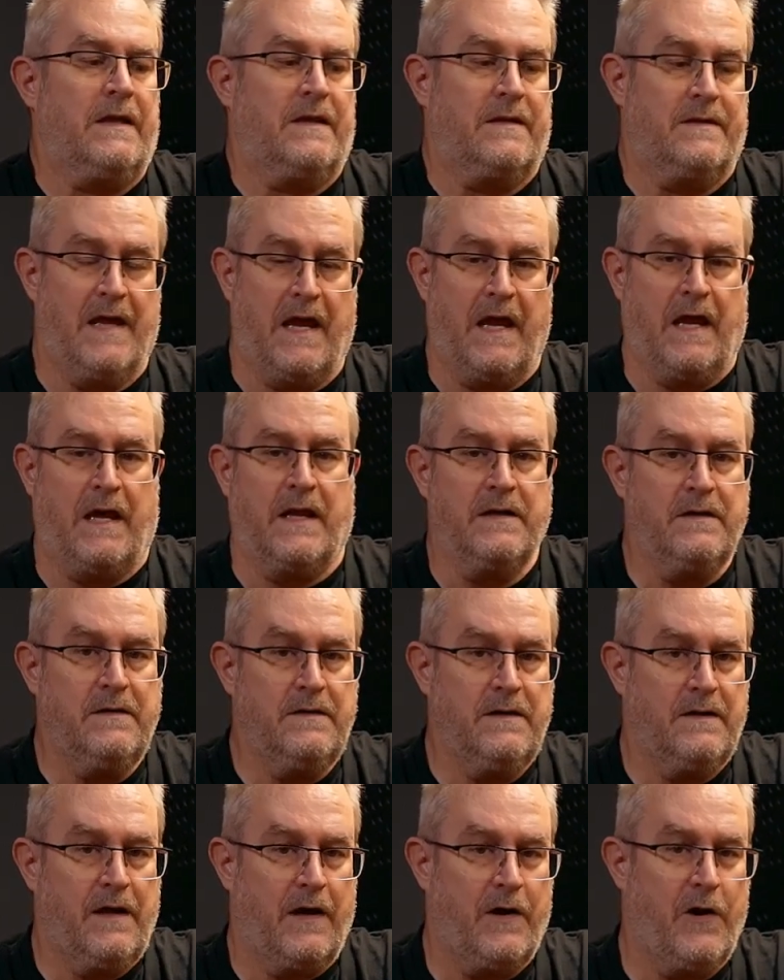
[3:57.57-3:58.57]
then
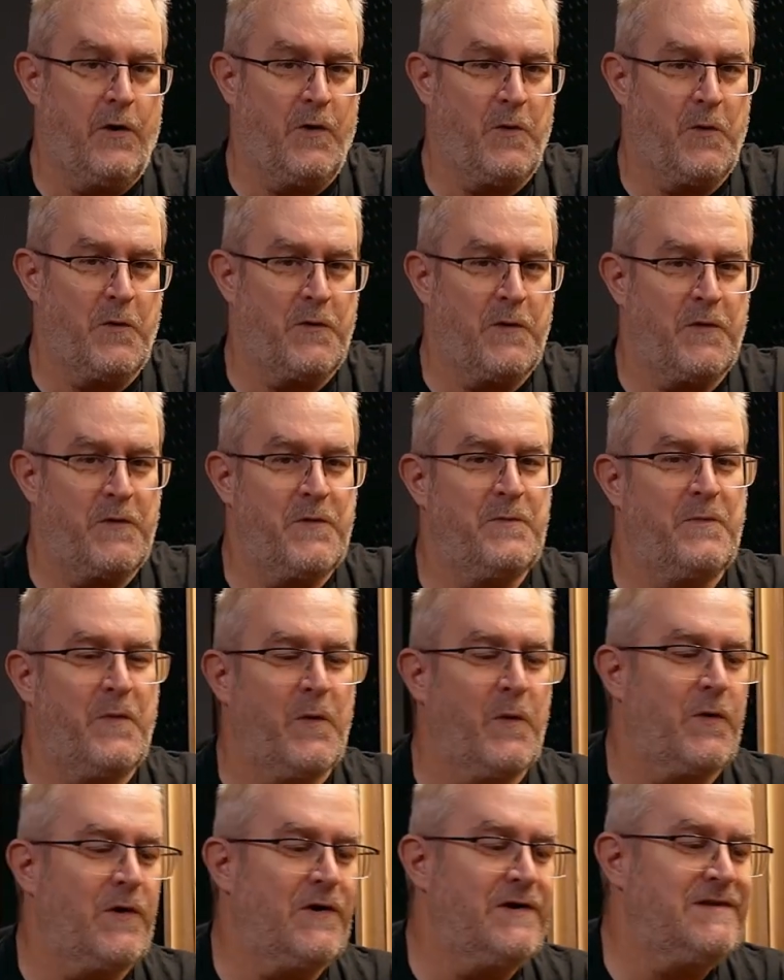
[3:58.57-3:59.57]
I ordered the
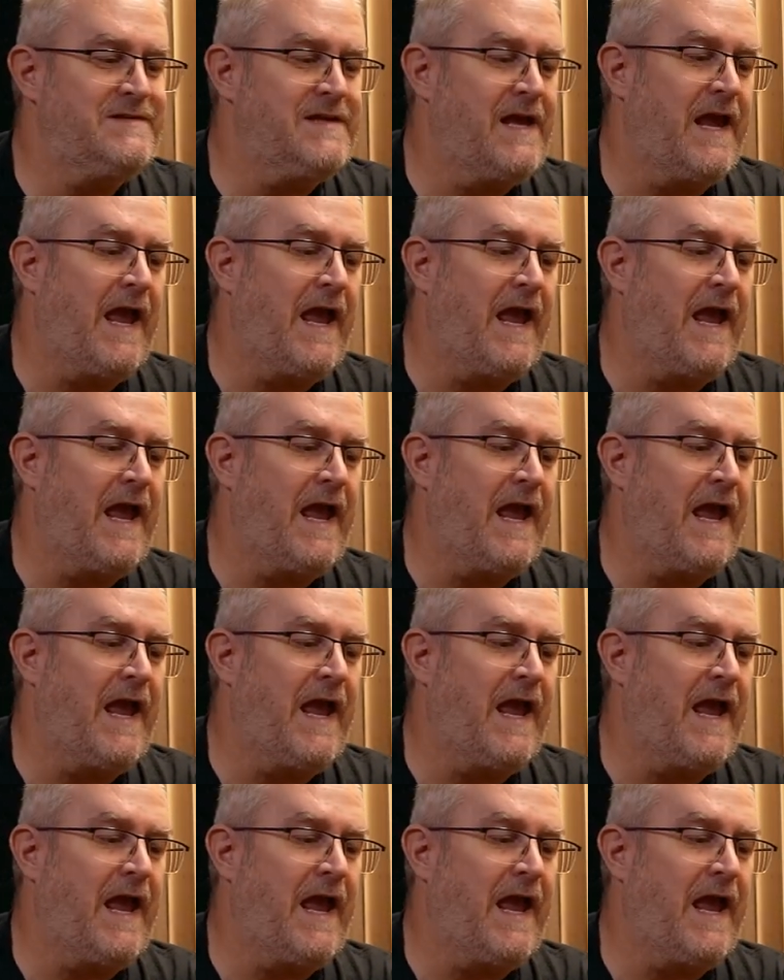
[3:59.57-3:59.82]
boards